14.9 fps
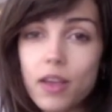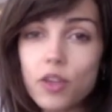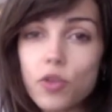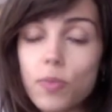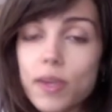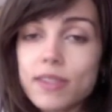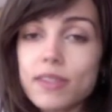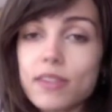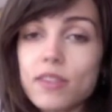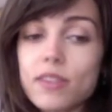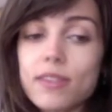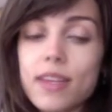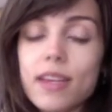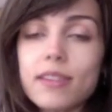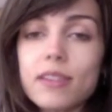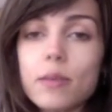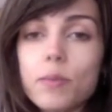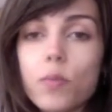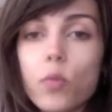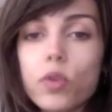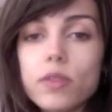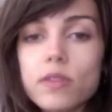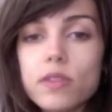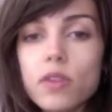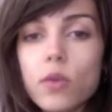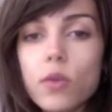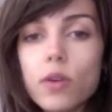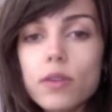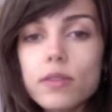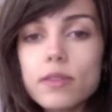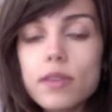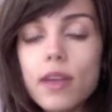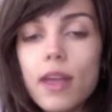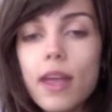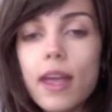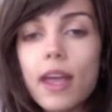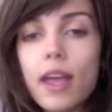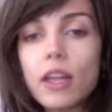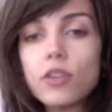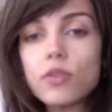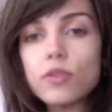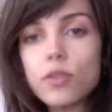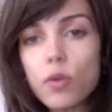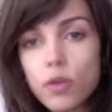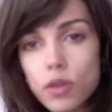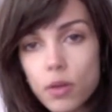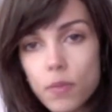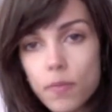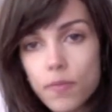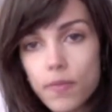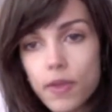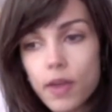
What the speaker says: You basically just take some wooden skewers and you soak them,